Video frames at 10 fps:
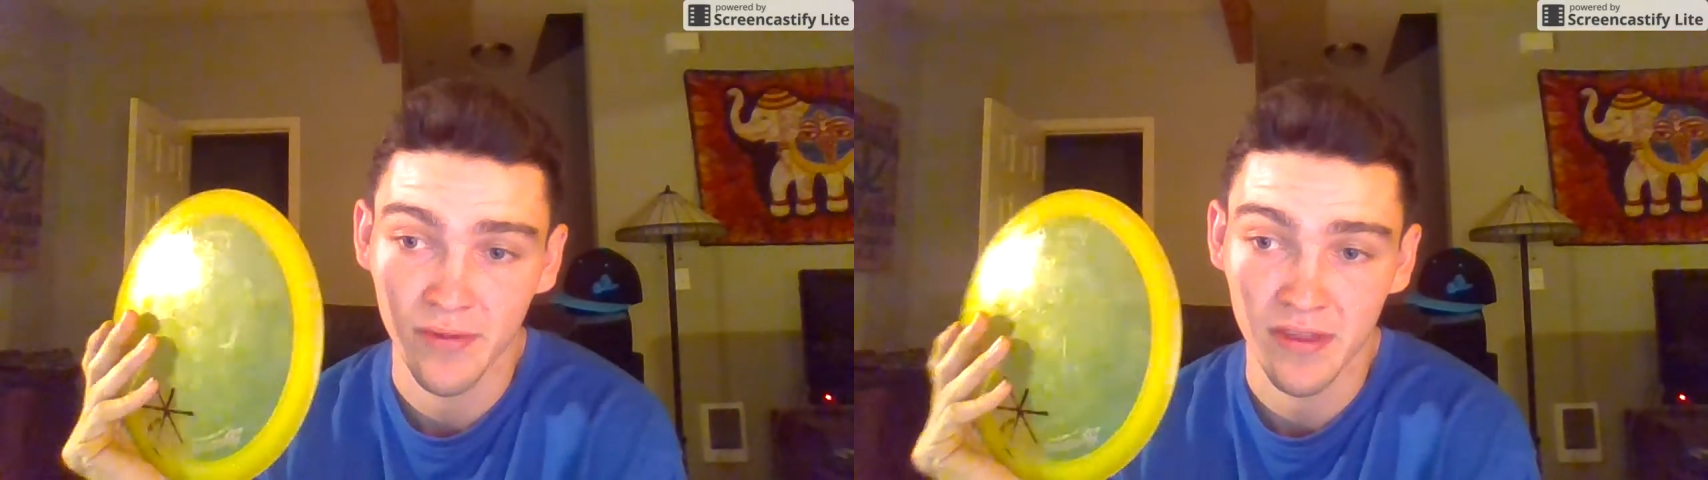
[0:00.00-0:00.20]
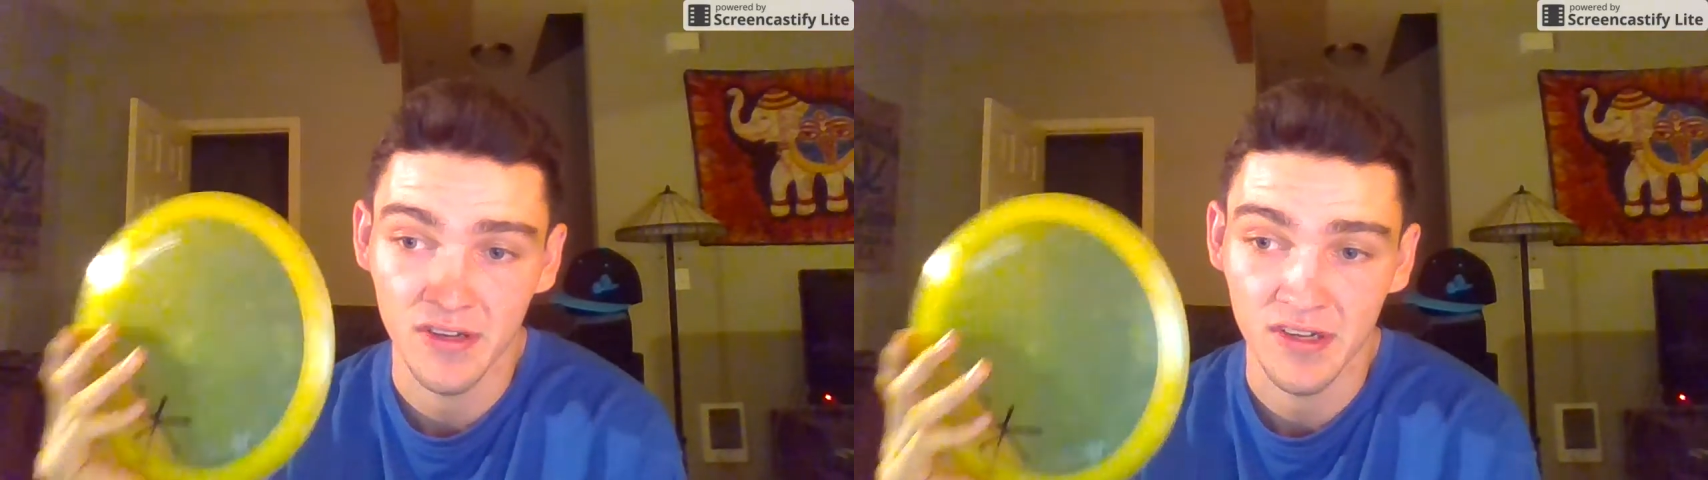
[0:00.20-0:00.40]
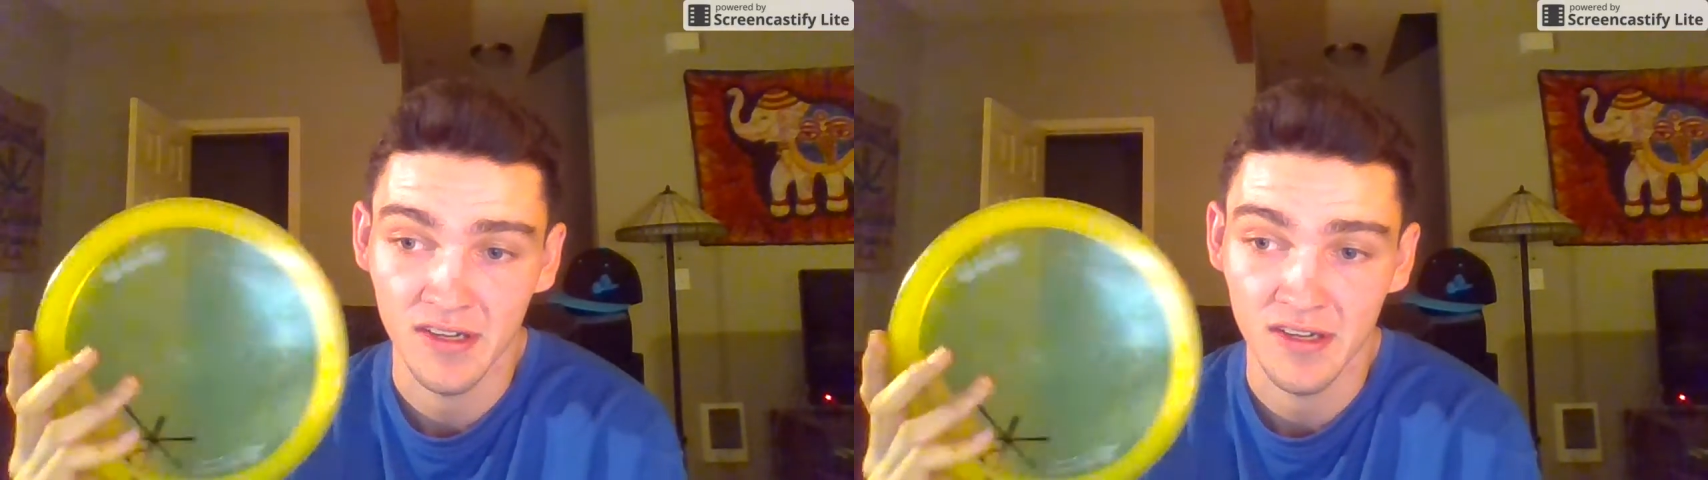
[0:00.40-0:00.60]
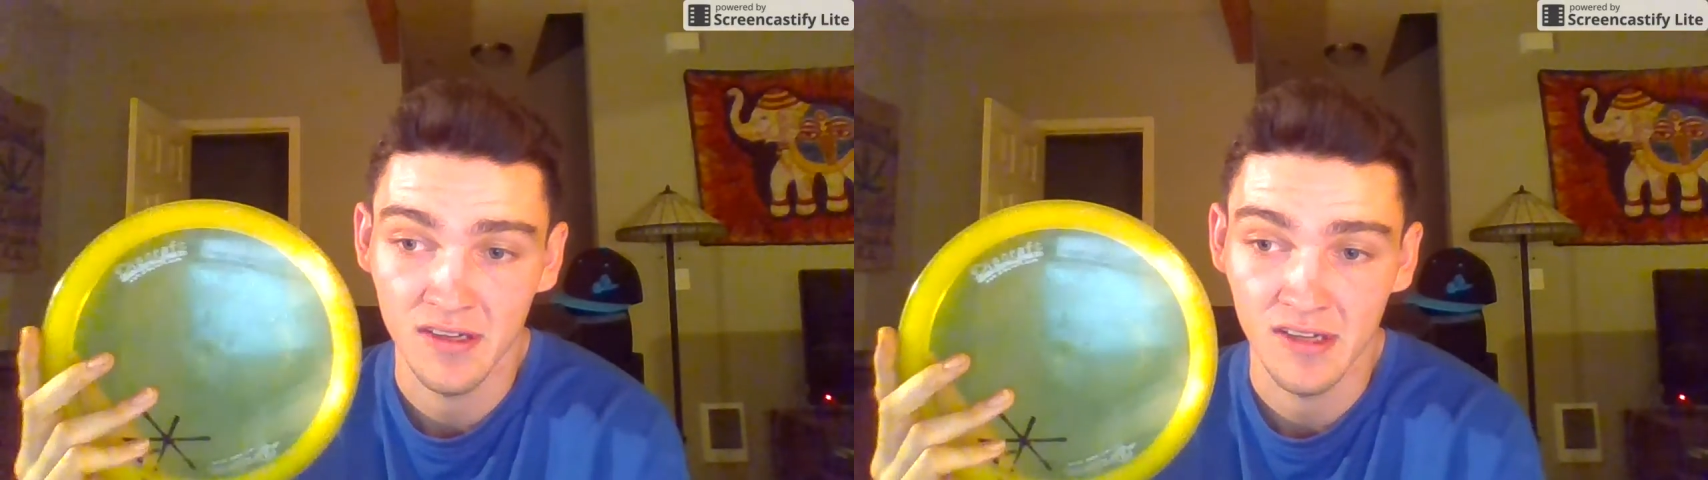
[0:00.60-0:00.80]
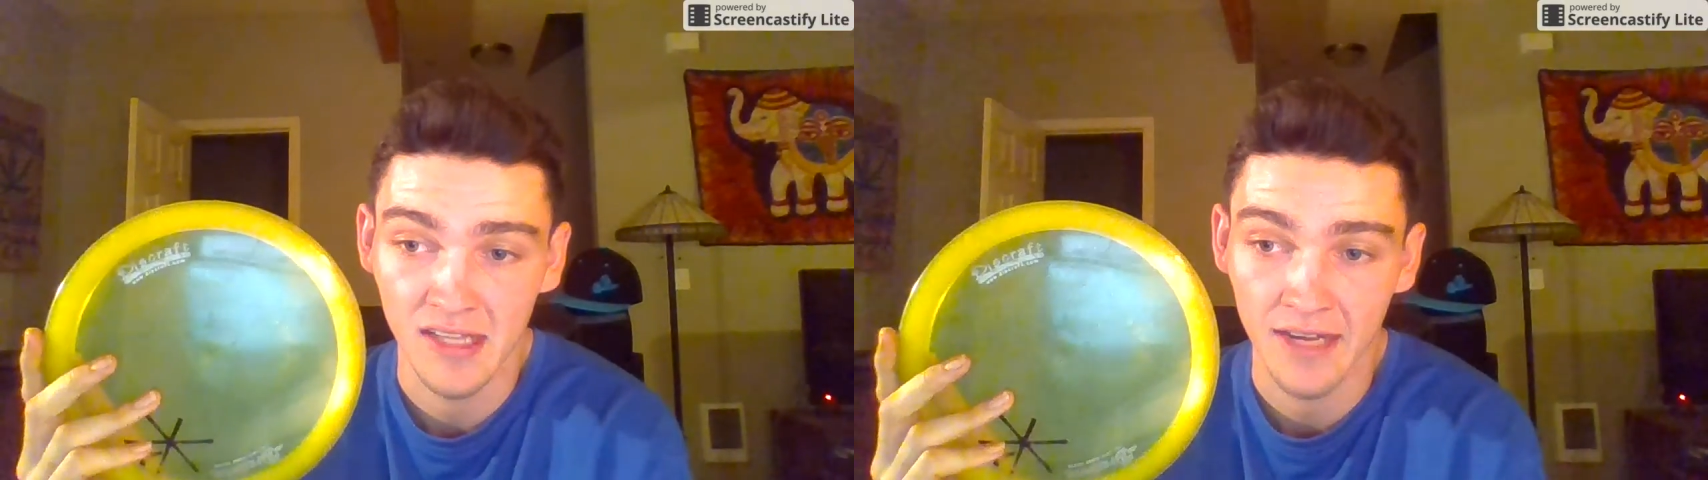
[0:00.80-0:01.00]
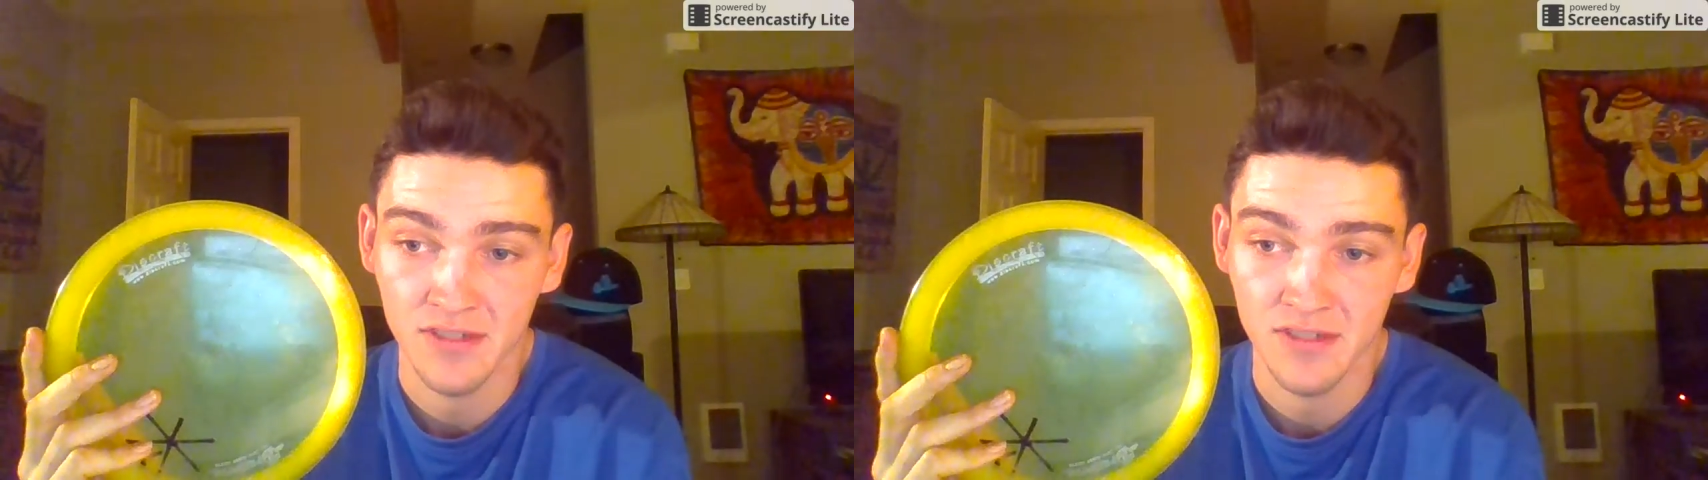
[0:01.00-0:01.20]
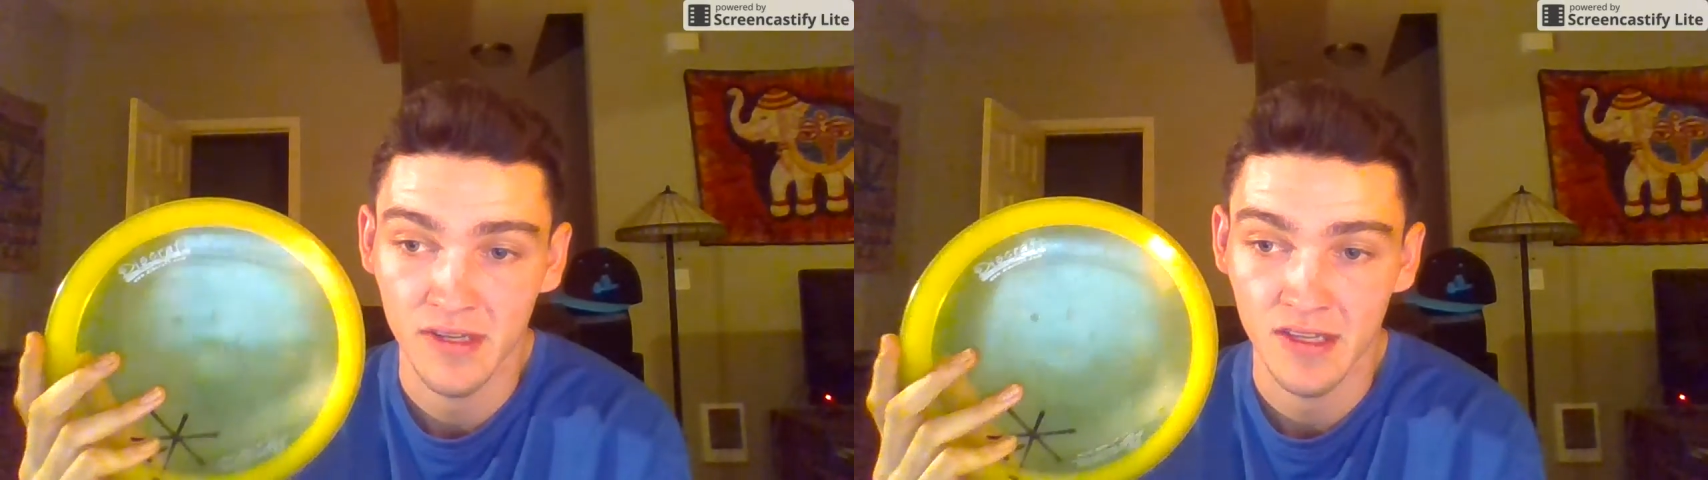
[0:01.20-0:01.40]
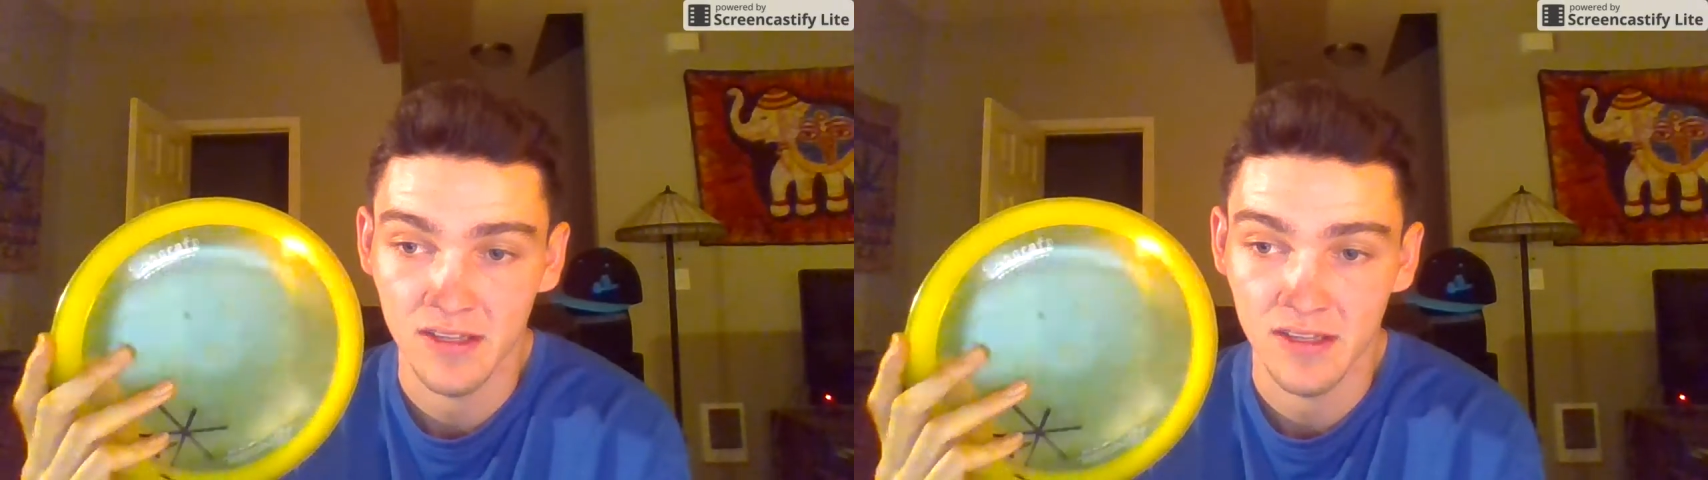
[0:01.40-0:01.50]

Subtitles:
with a good left to it.